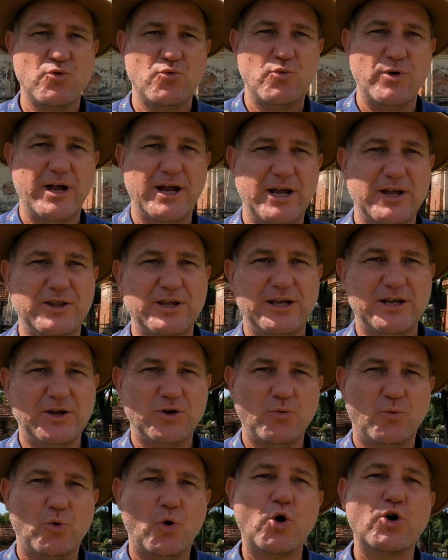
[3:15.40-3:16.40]
where the
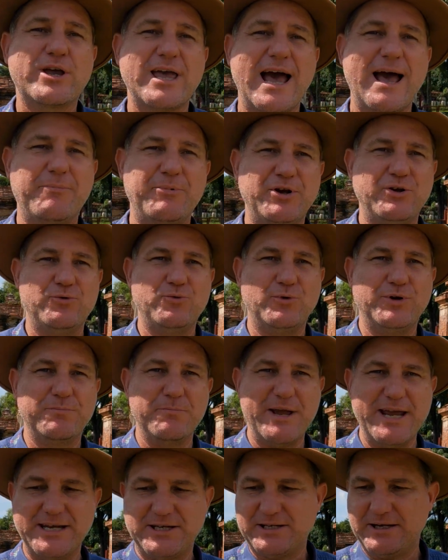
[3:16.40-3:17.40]
war cabinet would
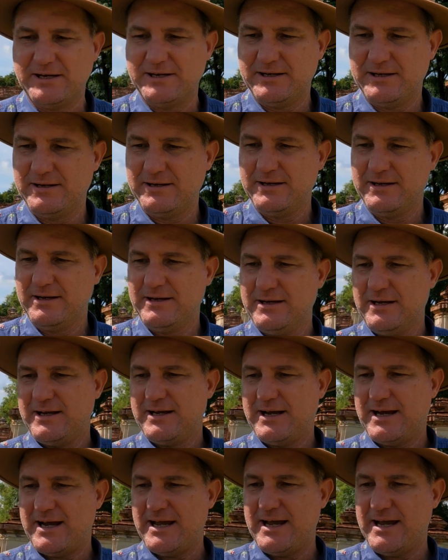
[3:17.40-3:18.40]
meet,
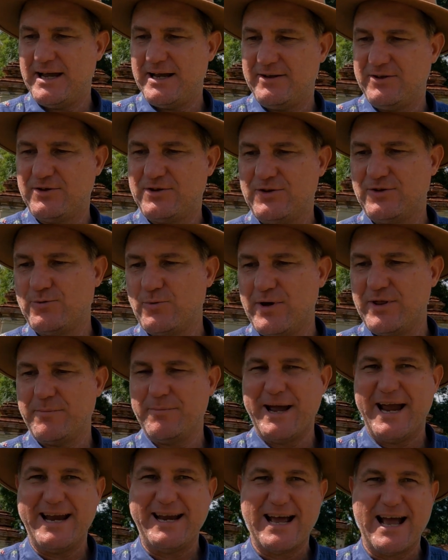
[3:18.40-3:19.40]
and this is where the
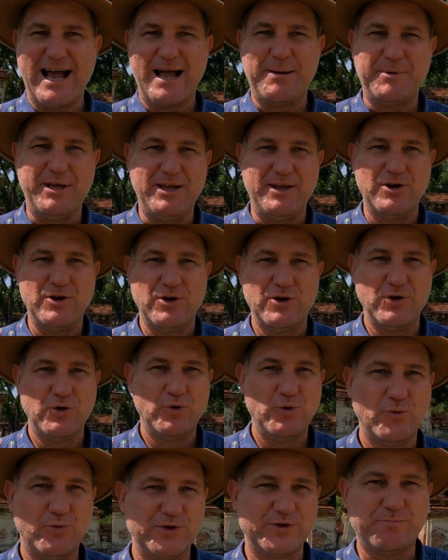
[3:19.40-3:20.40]
main army
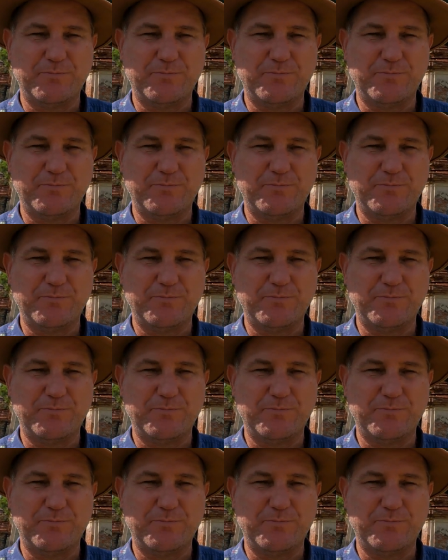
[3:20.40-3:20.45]
was